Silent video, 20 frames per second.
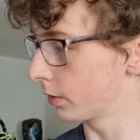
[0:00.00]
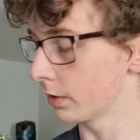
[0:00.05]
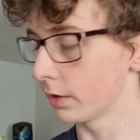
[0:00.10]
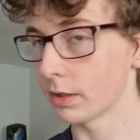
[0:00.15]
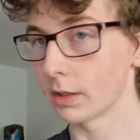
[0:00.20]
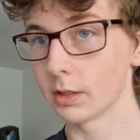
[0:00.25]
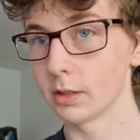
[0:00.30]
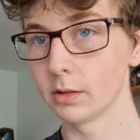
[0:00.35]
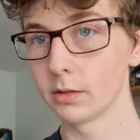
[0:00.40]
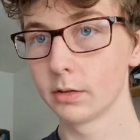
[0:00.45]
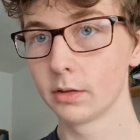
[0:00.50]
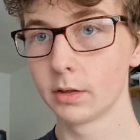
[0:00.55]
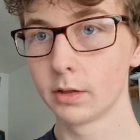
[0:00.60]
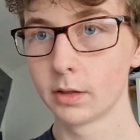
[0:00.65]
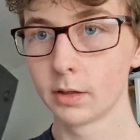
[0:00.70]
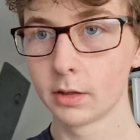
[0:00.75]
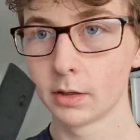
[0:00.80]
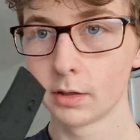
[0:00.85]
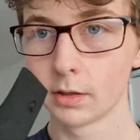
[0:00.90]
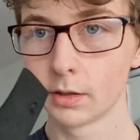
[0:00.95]
part of the
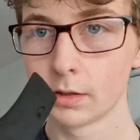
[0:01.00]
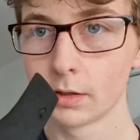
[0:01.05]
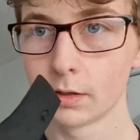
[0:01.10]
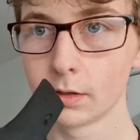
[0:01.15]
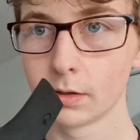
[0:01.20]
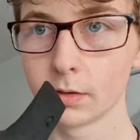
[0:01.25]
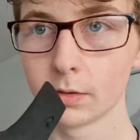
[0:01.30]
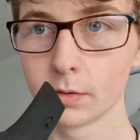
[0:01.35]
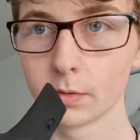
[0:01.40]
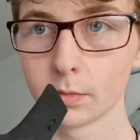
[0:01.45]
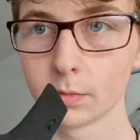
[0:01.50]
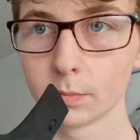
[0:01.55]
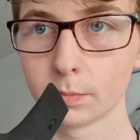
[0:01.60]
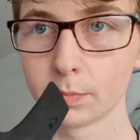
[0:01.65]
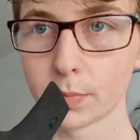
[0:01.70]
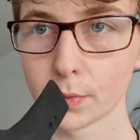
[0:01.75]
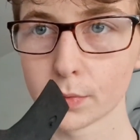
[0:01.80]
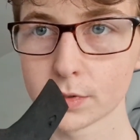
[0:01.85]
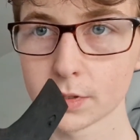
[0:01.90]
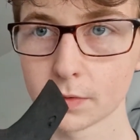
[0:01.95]

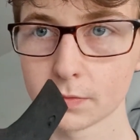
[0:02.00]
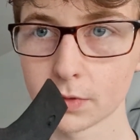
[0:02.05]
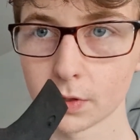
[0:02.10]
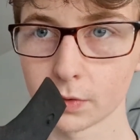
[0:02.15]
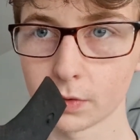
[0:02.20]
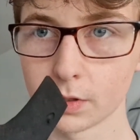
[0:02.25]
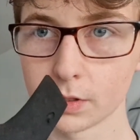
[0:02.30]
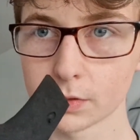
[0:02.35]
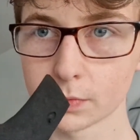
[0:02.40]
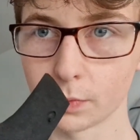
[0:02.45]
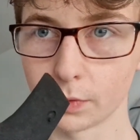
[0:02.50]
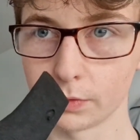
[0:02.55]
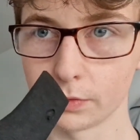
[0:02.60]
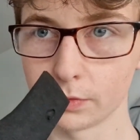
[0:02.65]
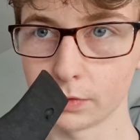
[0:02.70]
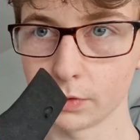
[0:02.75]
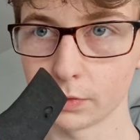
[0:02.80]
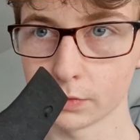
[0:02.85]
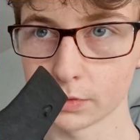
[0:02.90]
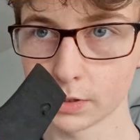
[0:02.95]
bolts that I've done this
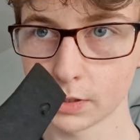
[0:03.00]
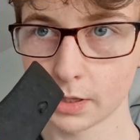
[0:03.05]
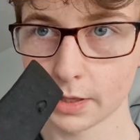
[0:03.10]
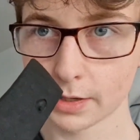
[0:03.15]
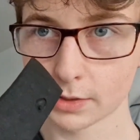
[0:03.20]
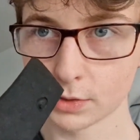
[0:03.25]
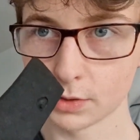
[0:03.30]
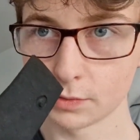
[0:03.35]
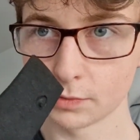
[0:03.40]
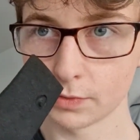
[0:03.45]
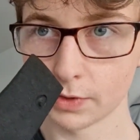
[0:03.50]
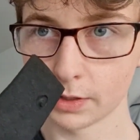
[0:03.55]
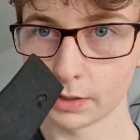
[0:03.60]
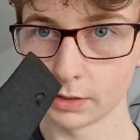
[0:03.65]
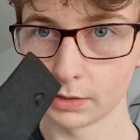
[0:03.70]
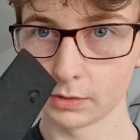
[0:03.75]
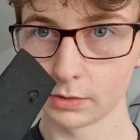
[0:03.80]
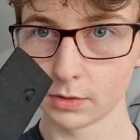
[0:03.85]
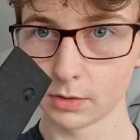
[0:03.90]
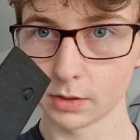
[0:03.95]
one, you can see they actually
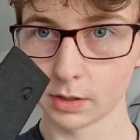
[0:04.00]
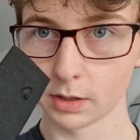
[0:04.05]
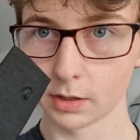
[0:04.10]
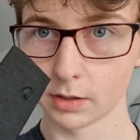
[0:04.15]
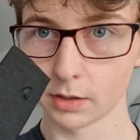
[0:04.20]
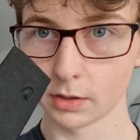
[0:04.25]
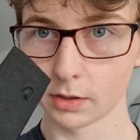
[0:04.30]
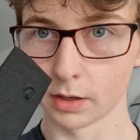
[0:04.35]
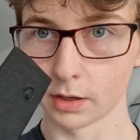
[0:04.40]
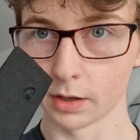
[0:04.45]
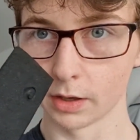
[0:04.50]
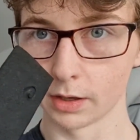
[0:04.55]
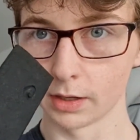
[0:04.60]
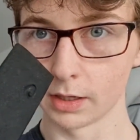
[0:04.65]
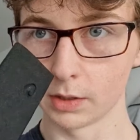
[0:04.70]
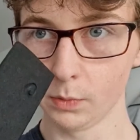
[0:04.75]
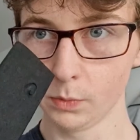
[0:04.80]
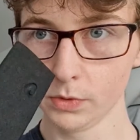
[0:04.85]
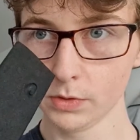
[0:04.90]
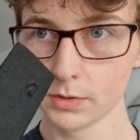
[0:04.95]
fade
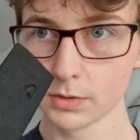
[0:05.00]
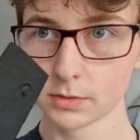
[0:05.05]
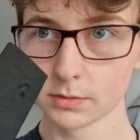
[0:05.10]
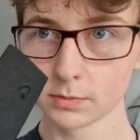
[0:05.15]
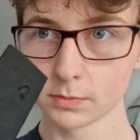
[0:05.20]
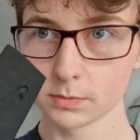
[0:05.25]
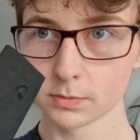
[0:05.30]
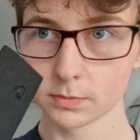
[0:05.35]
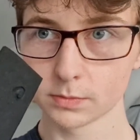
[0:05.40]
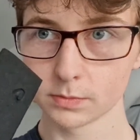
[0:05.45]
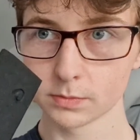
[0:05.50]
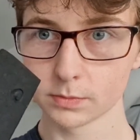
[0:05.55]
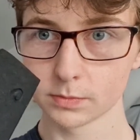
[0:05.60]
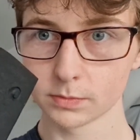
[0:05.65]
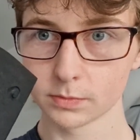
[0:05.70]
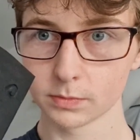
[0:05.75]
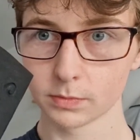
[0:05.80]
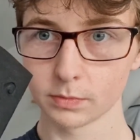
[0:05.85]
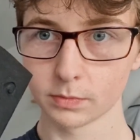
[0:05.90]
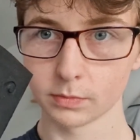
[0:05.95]
inwards,
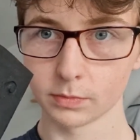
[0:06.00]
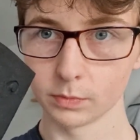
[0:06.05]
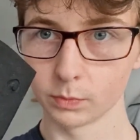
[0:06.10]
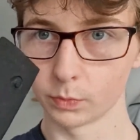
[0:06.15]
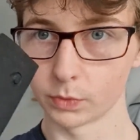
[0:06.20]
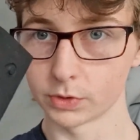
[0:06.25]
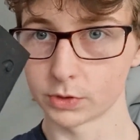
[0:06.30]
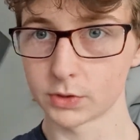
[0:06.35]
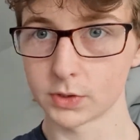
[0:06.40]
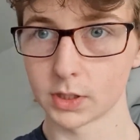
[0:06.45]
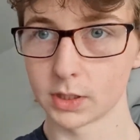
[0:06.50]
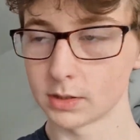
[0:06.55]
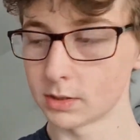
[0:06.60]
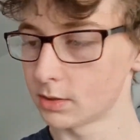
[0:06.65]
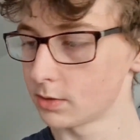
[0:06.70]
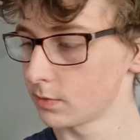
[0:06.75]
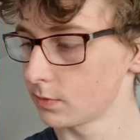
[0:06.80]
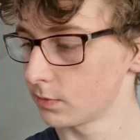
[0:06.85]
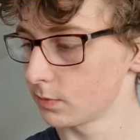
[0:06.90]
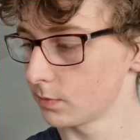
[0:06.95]
which
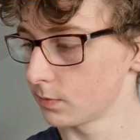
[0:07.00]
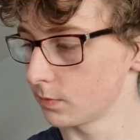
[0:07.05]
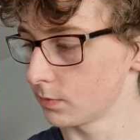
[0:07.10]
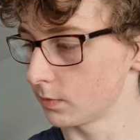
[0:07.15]
is